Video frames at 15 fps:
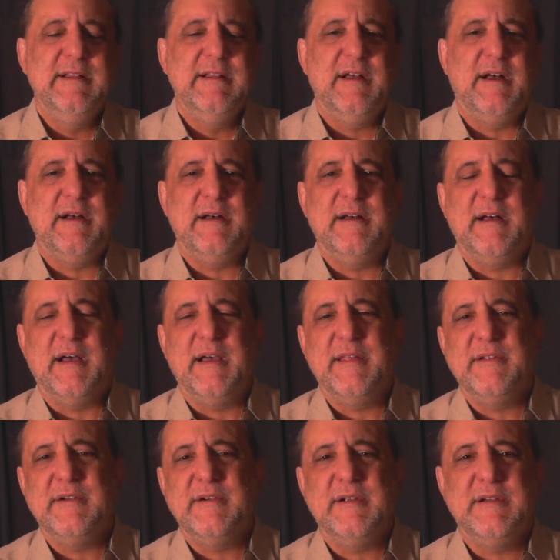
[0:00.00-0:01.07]

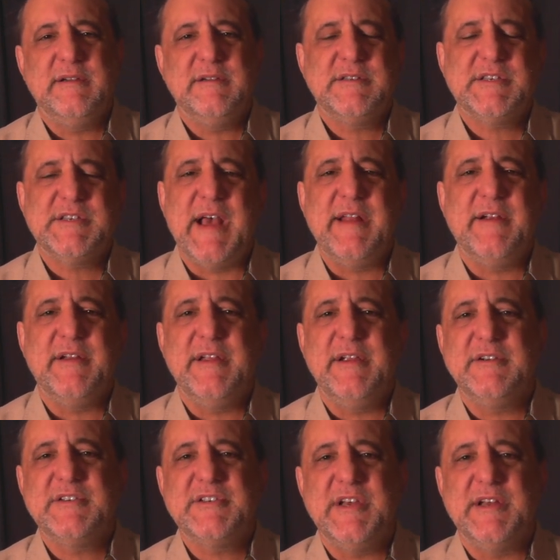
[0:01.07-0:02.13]
either Saturday
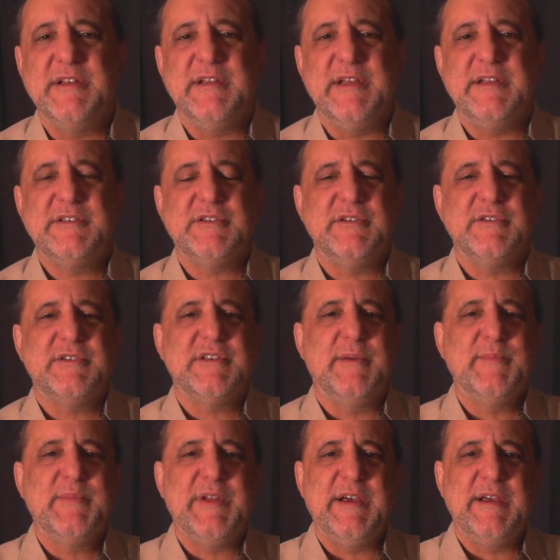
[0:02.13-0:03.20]
or Sunday, so
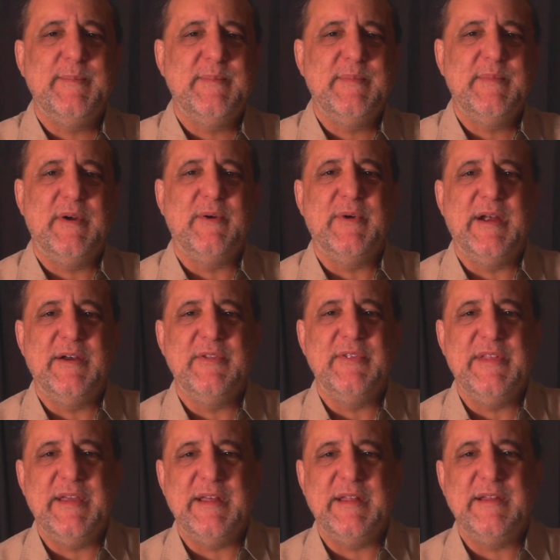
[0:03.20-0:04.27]
sometime
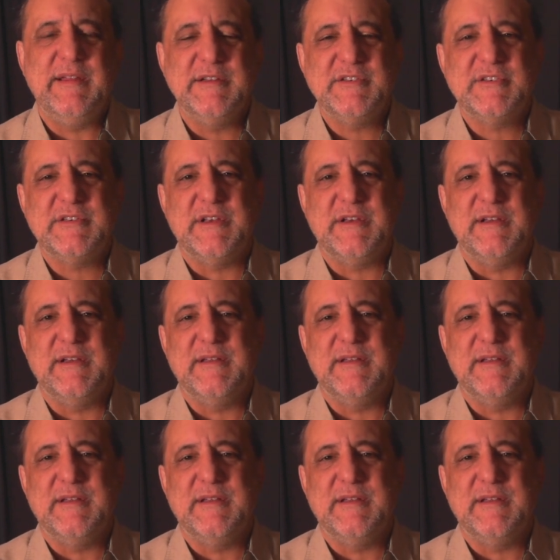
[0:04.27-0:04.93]
around then is